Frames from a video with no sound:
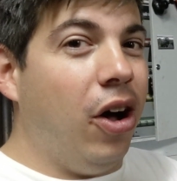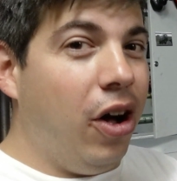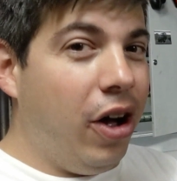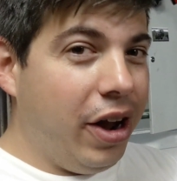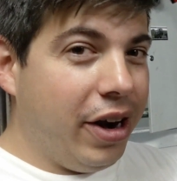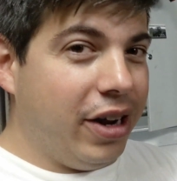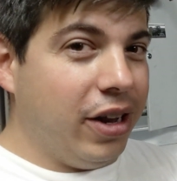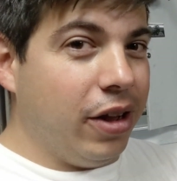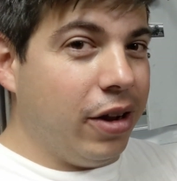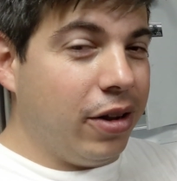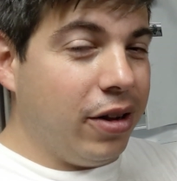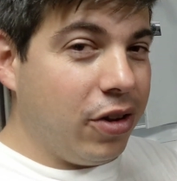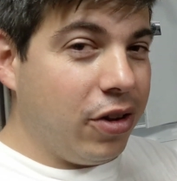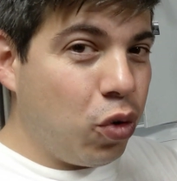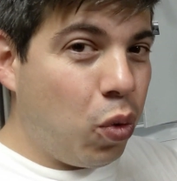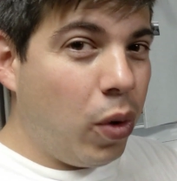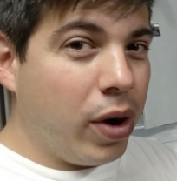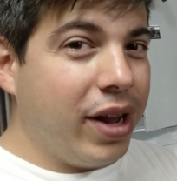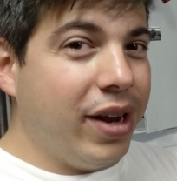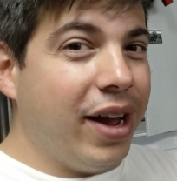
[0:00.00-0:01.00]
on a
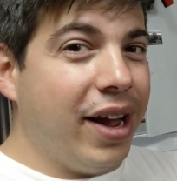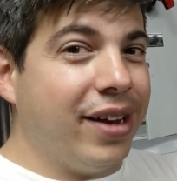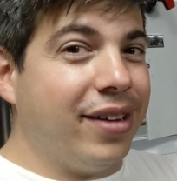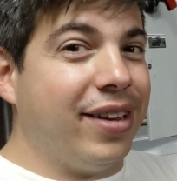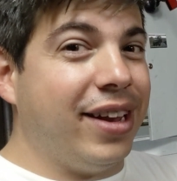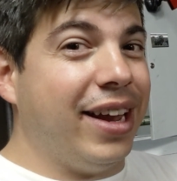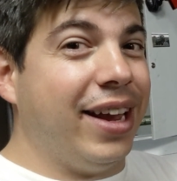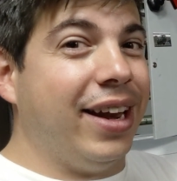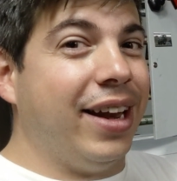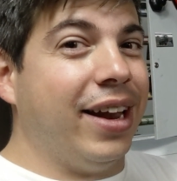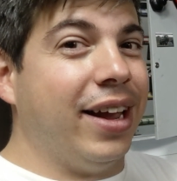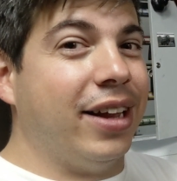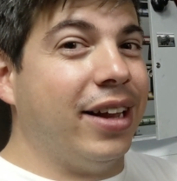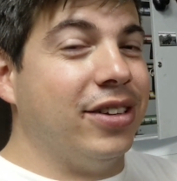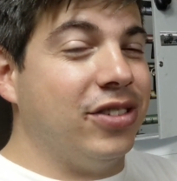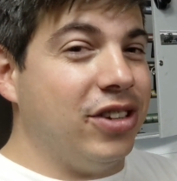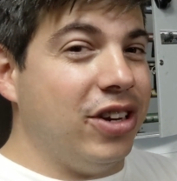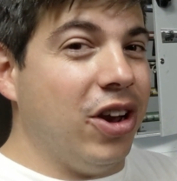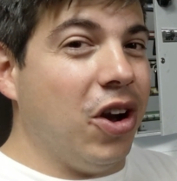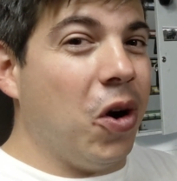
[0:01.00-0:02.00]
2019
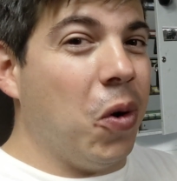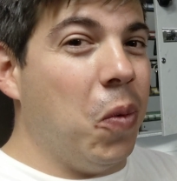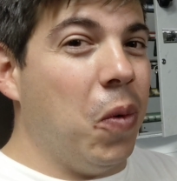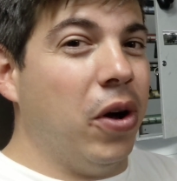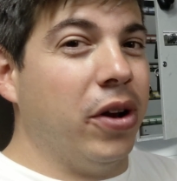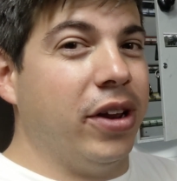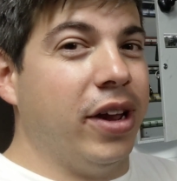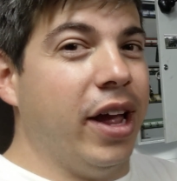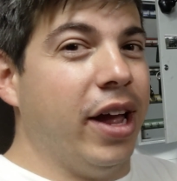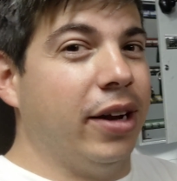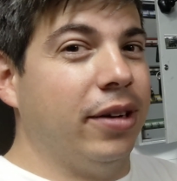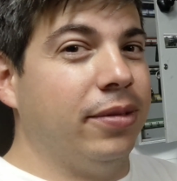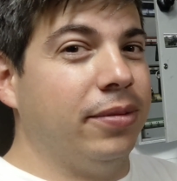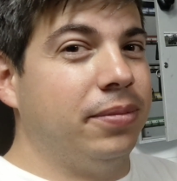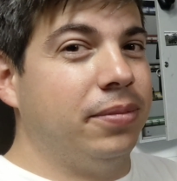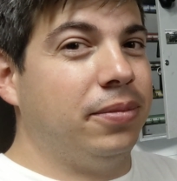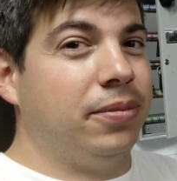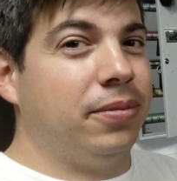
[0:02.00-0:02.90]
ZR1 yet.